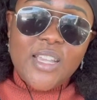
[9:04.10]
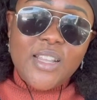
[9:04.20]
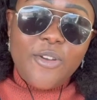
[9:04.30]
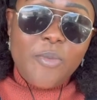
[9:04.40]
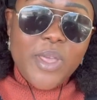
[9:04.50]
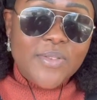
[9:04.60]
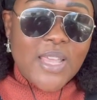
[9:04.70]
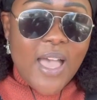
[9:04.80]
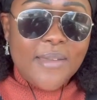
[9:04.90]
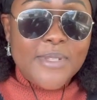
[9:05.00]
a little bit of
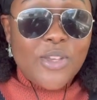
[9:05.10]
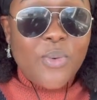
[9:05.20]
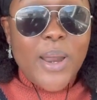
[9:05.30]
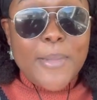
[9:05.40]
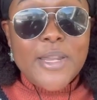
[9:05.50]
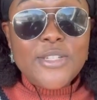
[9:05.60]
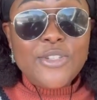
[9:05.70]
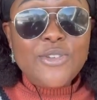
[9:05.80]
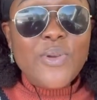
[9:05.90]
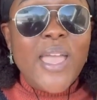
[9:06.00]
time. So what I'm gonna
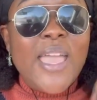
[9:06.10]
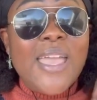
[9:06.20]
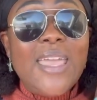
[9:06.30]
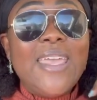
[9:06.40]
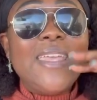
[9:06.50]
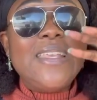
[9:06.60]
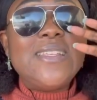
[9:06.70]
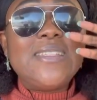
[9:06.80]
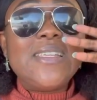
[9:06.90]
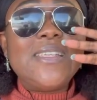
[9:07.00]
do
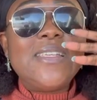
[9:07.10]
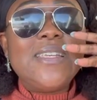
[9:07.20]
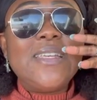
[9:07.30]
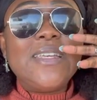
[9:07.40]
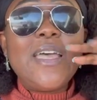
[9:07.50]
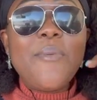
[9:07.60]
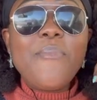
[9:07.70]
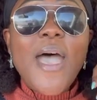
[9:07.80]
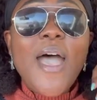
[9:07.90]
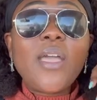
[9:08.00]
is
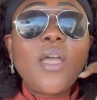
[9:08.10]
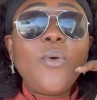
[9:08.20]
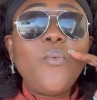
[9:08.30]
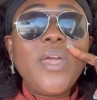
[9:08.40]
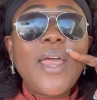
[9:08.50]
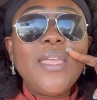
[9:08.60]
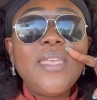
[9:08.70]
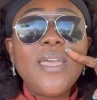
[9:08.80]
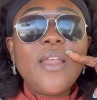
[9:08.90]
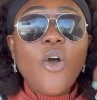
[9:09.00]
come back when I
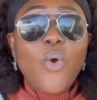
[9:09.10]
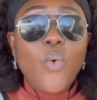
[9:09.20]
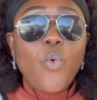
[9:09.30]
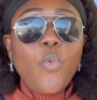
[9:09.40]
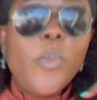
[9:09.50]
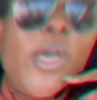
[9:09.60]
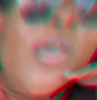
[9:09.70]
get home